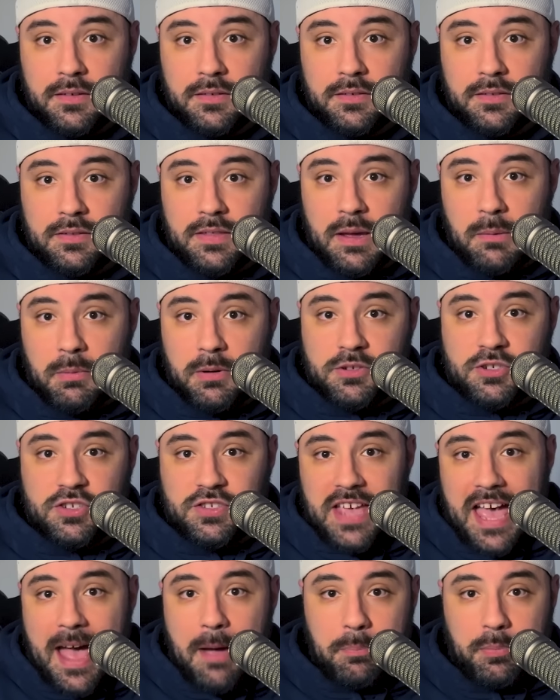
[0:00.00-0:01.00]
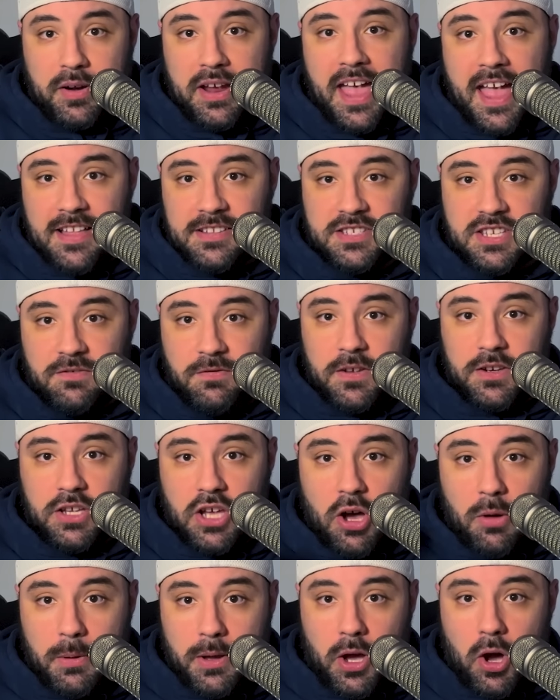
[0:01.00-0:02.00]
They were just apprehensive in
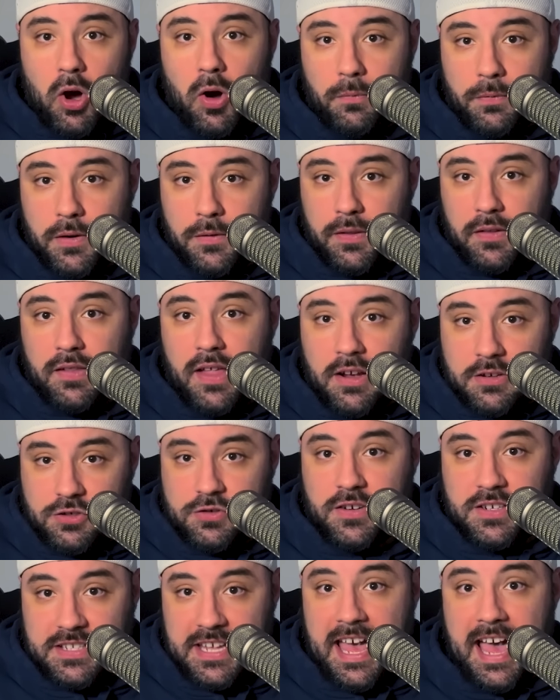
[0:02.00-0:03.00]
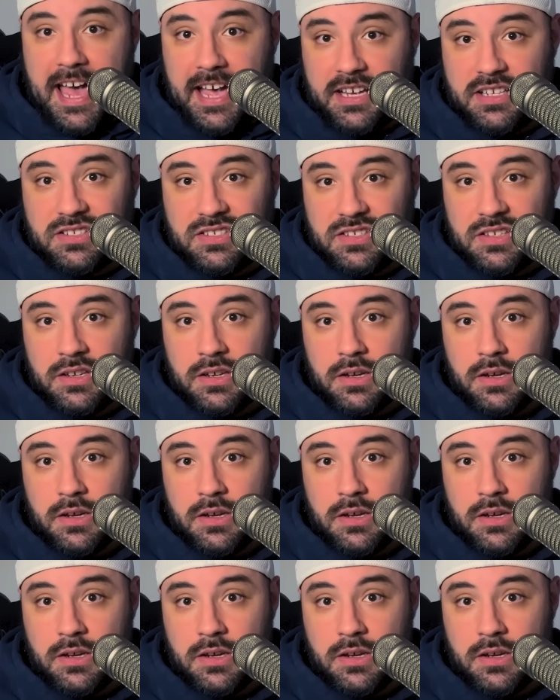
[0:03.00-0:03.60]
going over the luxury tax